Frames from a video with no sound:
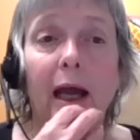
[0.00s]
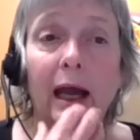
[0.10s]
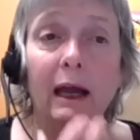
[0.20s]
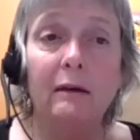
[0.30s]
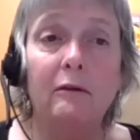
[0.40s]

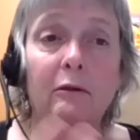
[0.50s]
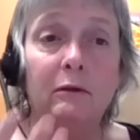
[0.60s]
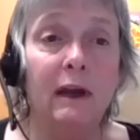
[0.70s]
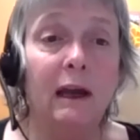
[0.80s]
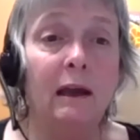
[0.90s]
and
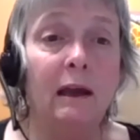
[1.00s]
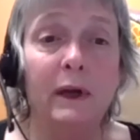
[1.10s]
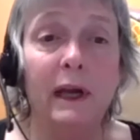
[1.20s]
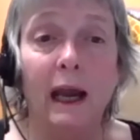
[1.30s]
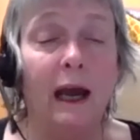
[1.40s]

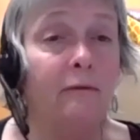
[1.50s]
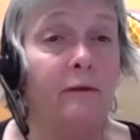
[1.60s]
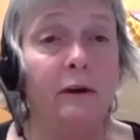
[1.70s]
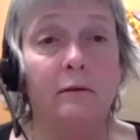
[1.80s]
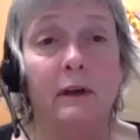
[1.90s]
we have
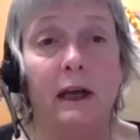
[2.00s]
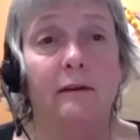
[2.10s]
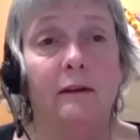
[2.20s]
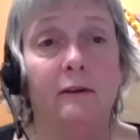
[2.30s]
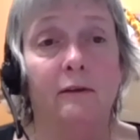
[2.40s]
no
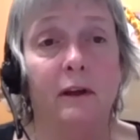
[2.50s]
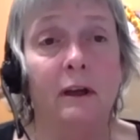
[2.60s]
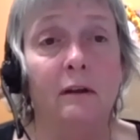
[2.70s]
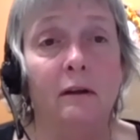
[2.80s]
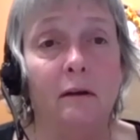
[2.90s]
dentists
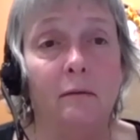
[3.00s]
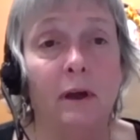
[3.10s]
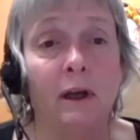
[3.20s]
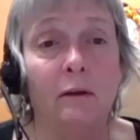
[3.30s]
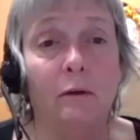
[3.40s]
in
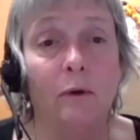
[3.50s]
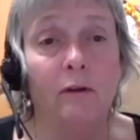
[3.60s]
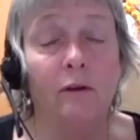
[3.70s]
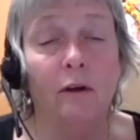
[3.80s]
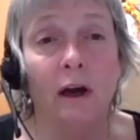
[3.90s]
the
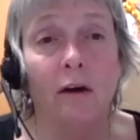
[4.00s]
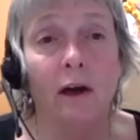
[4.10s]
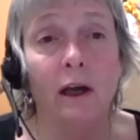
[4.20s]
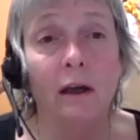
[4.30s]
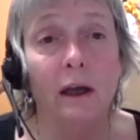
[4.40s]
Windsor
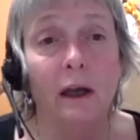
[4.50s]
area.